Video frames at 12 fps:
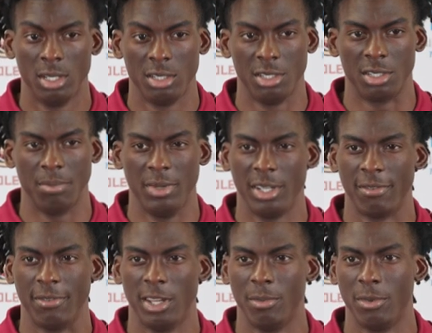Just a big
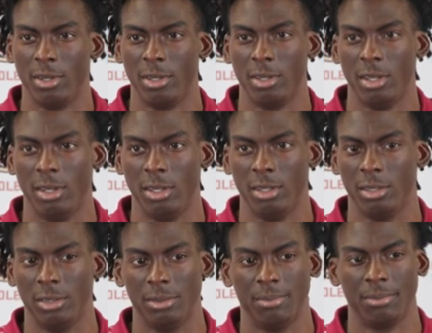family. And
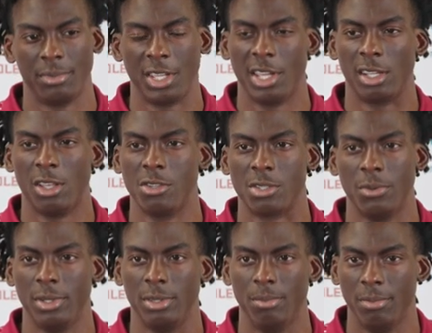getting closer
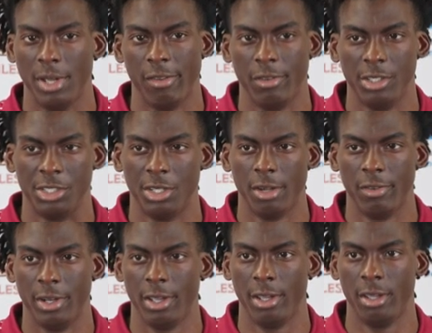with them every each and every
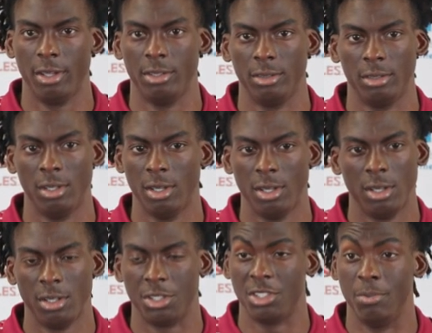day and
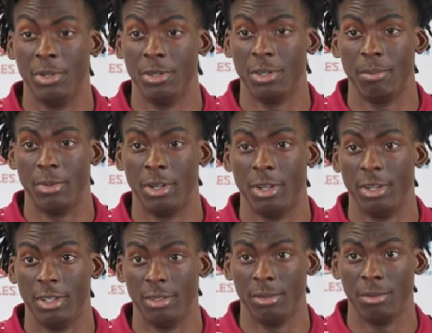just building a bond and
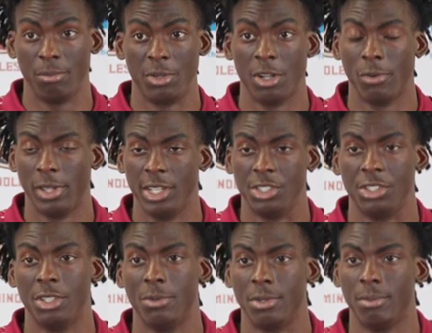a good
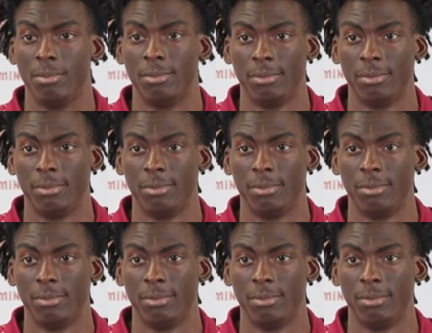relationship with them.